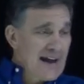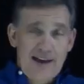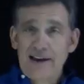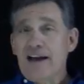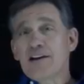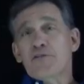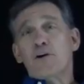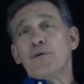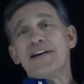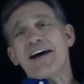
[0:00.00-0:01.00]
And I had to
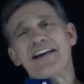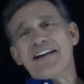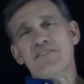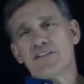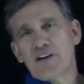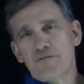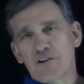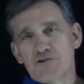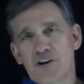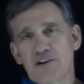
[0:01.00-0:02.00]
throw it out. I didn't even have time for
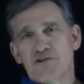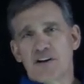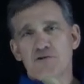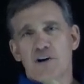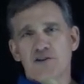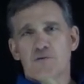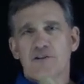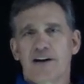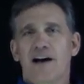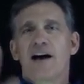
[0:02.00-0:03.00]
introduction. The introduction was
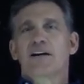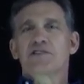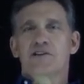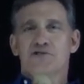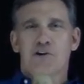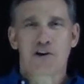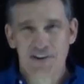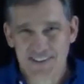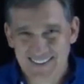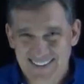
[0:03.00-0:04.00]
like, hi, let's get
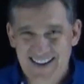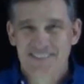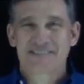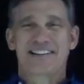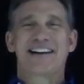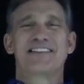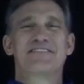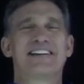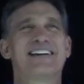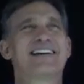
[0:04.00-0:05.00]
started. That was kind of the
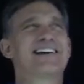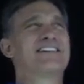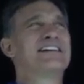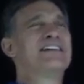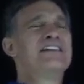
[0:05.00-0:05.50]
beginning of it.